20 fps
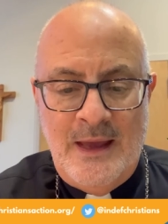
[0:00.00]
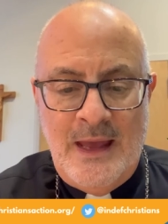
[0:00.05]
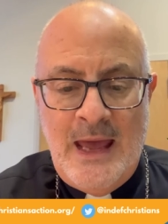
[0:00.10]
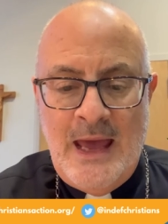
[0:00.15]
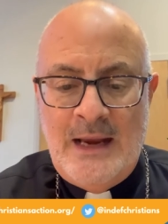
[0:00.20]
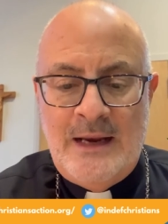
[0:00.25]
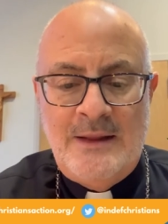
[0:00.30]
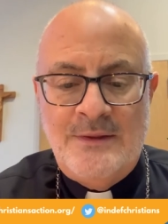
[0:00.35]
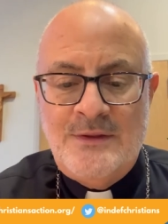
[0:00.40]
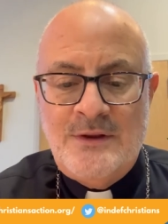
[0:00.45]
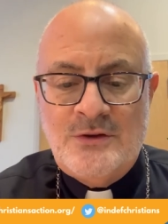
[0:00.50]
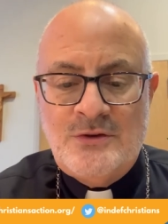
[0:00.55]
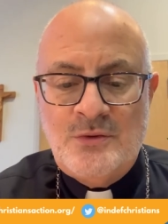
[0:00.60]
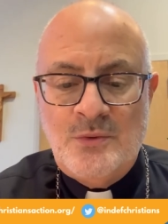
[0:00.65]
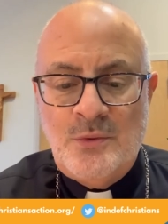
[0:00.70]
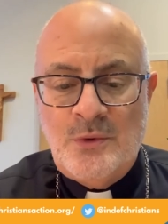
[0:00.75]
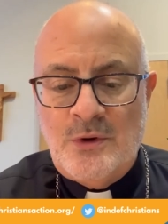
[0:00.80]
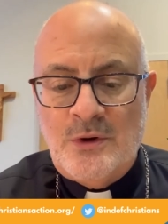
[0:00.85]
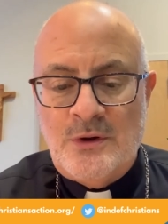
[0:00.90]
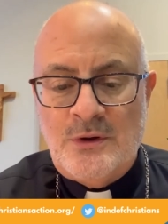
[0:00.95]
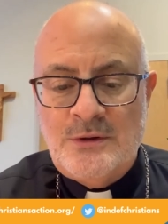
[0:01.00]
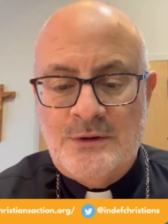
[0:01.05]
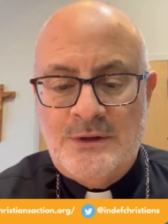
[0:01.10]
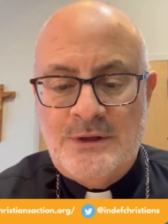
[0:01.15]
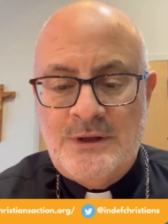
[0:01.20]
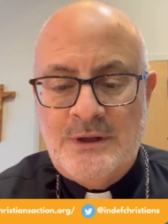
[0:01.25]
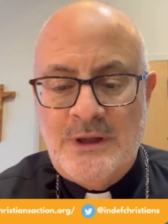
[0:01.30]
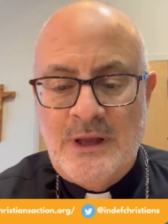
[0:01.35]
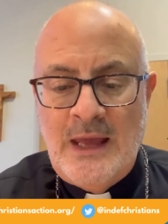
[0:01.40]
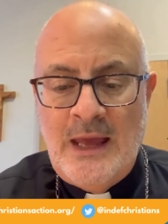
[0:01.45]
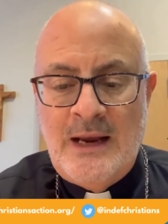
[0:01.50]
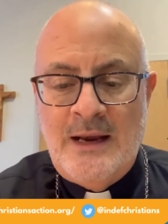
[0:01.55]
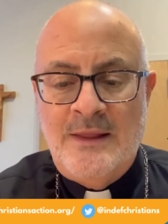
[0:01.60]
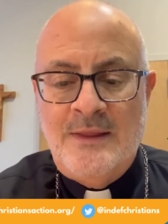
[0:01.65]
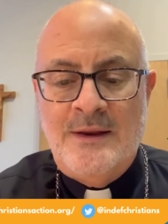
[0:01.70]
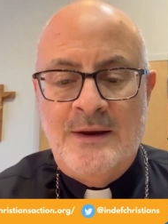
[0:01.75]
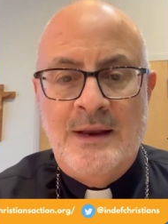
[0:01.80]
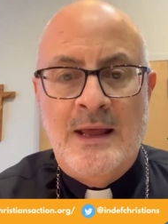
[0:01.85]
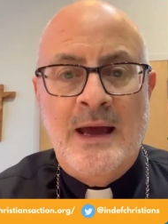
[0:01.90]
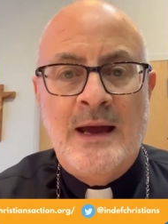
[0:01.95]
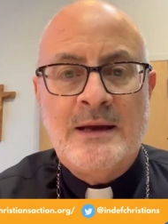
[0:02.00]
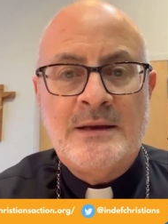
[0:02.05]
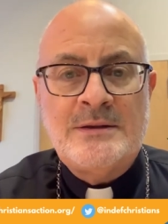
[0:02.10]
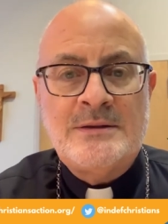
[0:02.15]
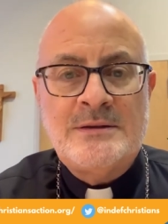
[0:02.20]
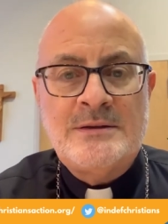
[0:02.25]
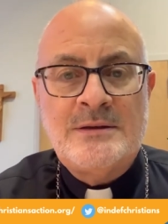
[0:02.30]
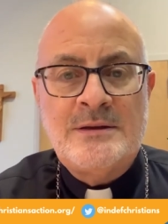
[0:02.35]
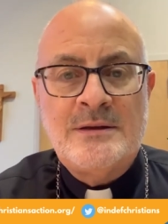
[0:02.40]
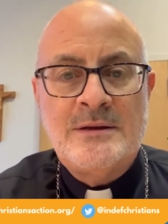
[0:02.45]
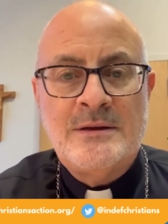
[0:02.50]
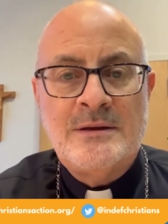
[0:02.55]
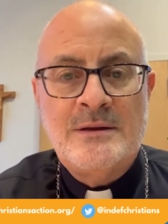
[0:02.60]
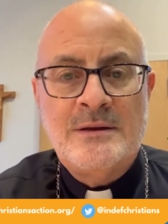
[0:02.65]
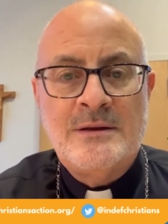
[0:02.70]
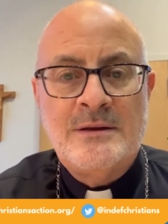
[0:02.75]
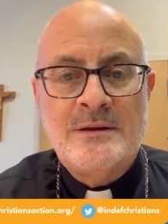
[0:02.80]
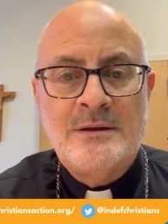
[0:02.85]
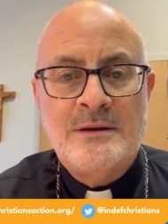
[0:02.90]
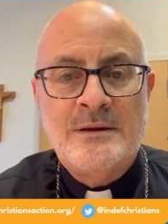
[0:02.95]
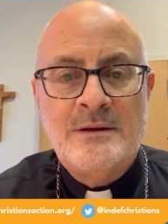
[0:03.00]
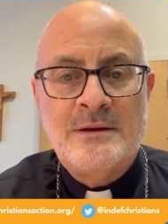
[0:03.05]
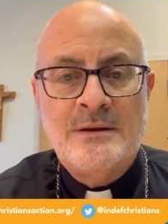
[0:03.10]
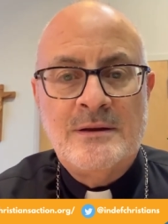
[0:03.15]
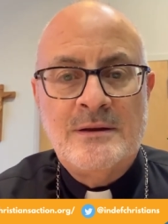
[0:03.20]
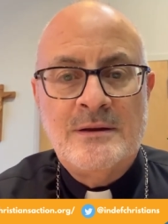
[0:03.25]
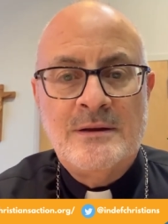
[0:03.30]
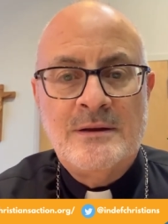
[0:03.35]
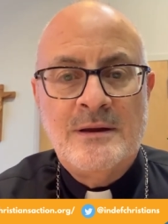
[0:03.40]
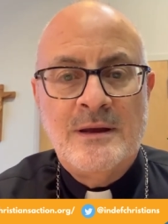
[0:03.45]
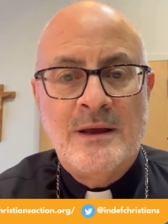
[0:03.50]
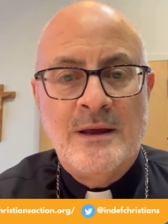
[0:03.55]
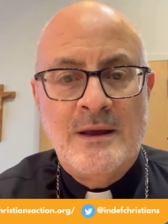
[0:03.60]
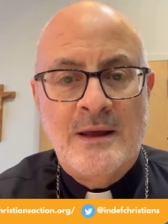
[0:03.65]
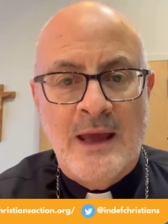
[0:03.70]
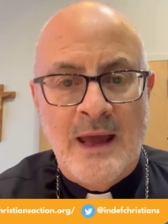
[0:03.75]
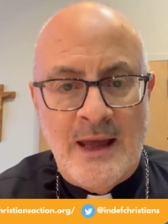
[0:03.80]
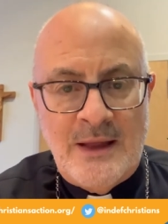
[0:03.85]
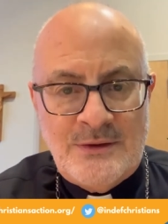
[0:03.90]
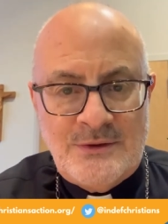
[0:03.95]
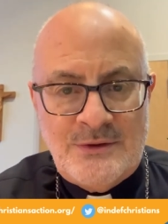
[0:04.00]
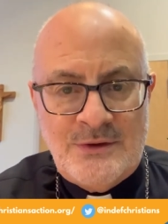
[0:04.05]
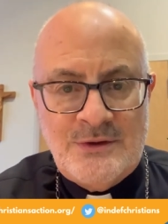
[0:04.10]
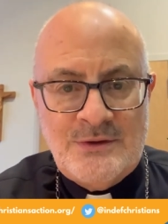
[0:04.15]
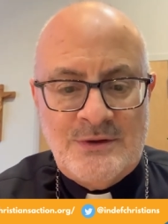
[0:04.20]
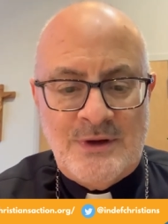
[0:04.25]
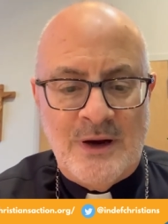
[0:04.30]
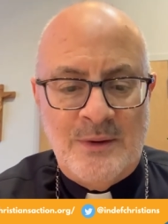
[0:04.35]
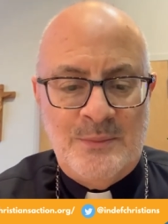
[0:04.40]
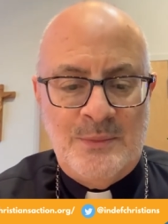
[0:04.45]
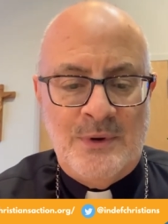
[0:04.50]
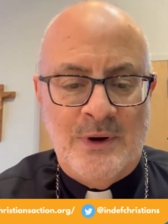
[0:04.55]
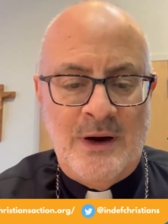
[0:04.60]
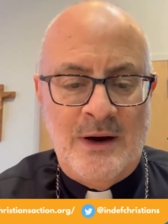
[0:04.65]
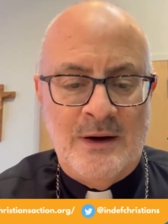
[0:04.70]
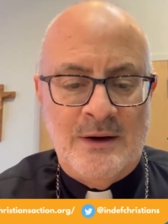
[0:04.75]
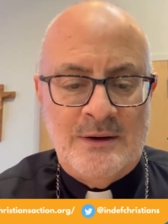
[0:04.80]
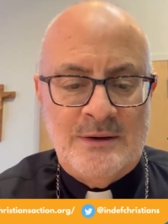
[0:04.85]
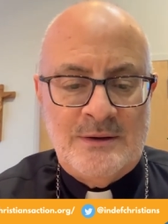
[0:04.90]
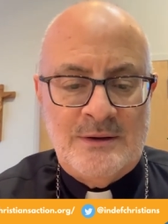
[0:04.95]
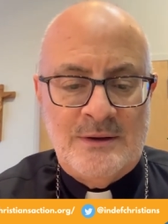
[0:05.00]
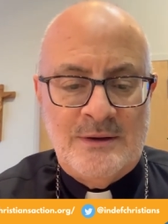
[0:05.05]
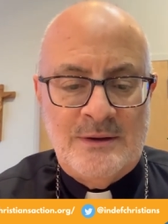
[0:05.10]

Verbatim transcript: and in this world and in the next, answers our prayers.